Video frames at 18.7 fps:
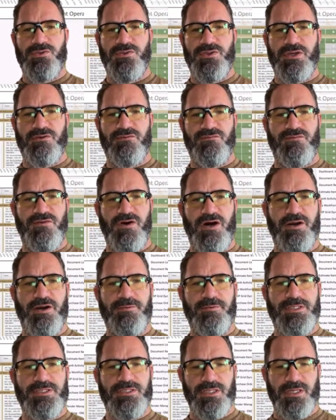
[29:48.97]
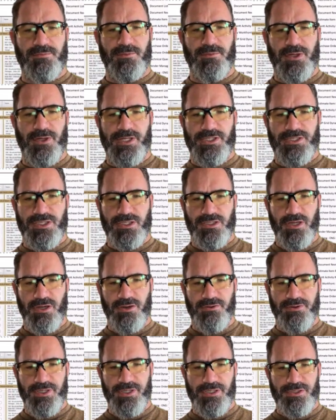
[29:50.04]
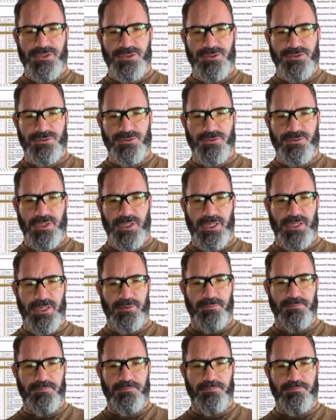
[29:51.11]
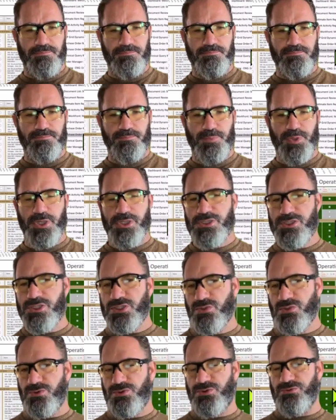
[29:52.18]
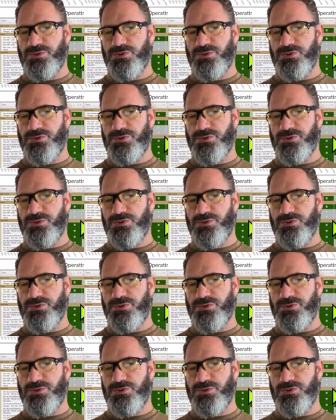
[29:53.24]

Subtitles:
the environment, I'm going to go into a purchase order